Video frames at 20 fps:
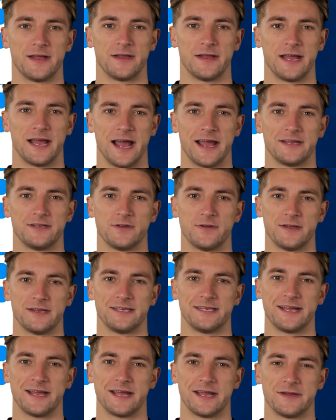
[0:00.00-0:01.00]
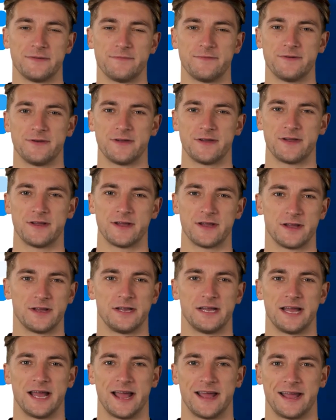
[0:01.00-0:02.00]
The answer is D.
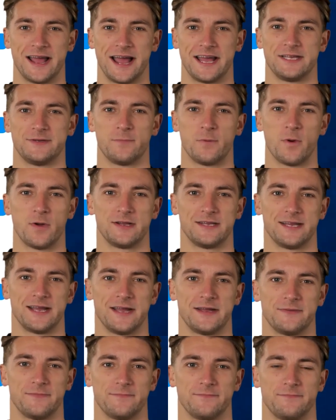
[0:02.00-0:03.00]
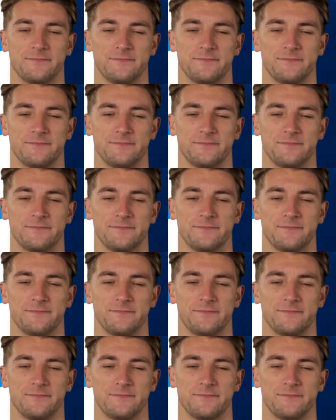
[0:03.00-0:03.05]
DNS poisoning.